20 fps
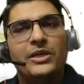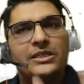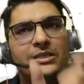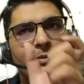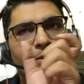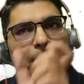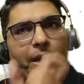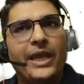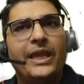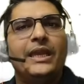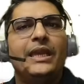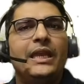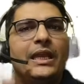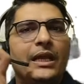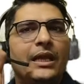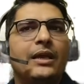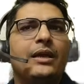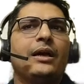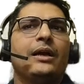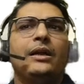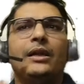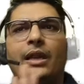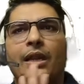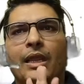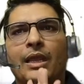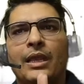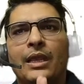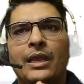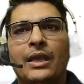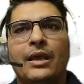mining
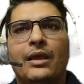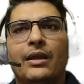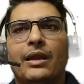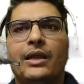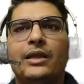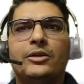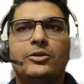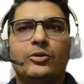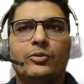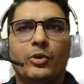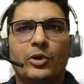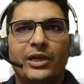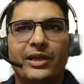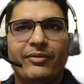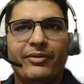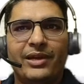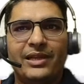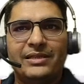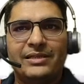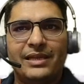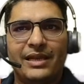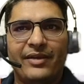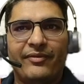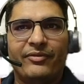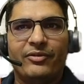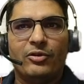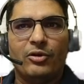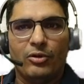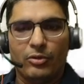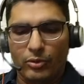country, right? So whatever is
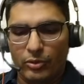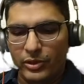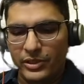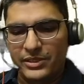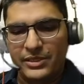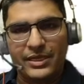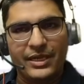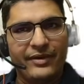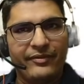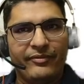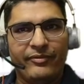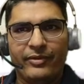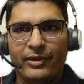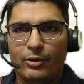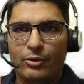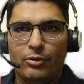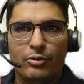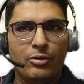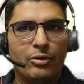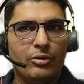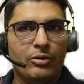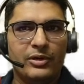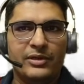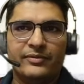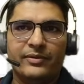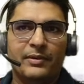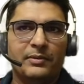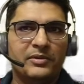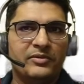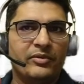left, Congo is left. We know Congo is
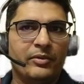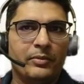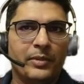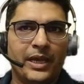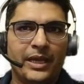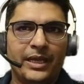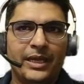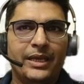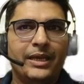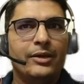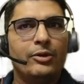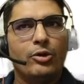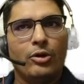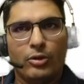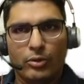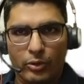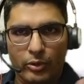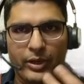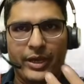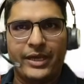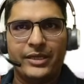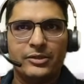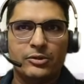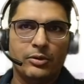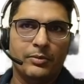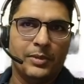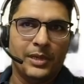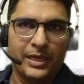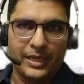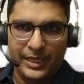famous for mining, and Congo has
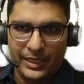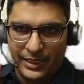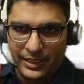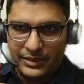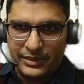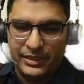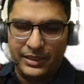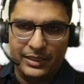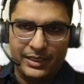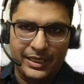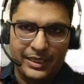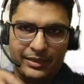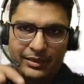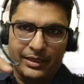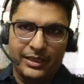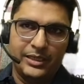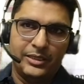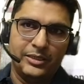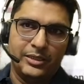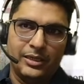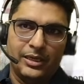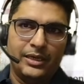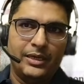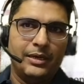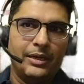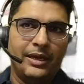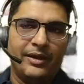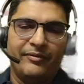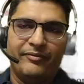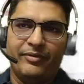cobalt, like it's in that region, like
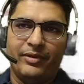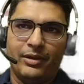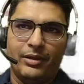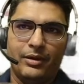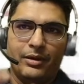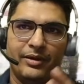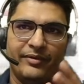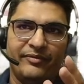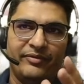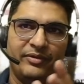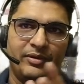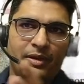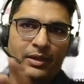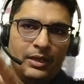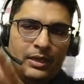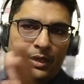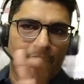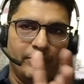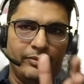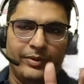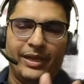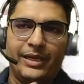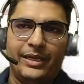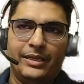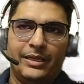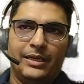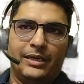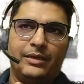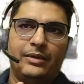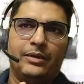African Rift Valley, that